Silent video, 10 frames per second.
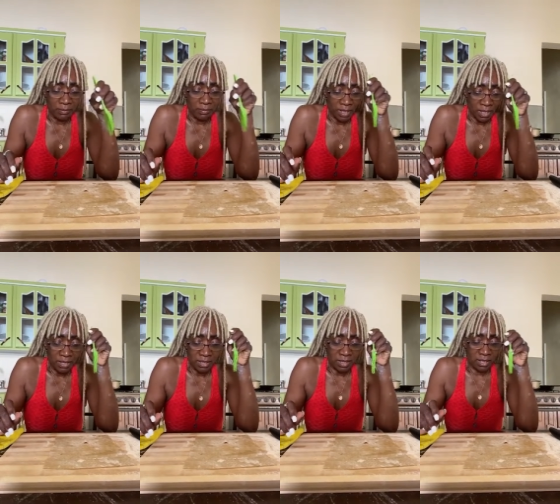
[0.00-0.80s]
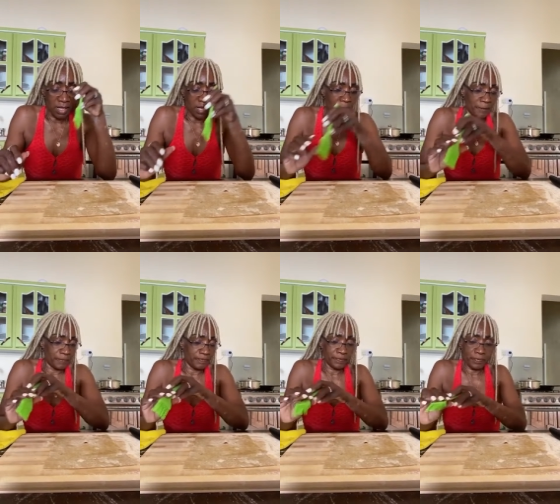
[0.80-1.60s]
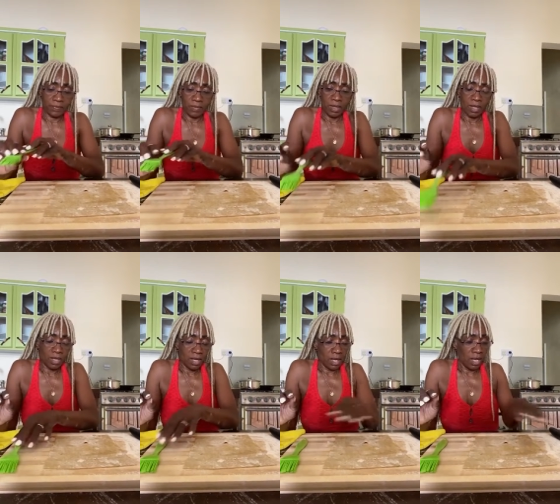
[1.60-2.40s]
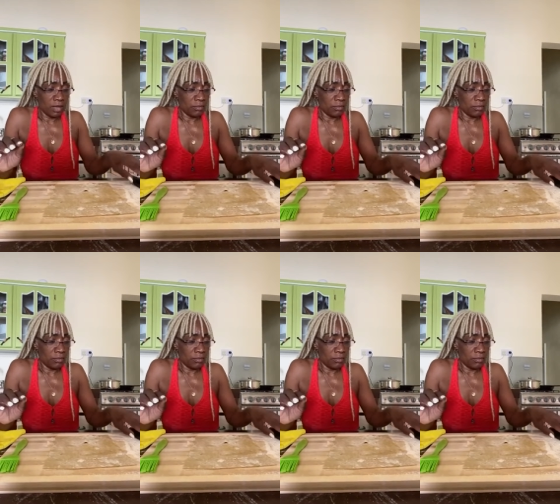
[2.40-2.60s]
some of my garlic sauce, which had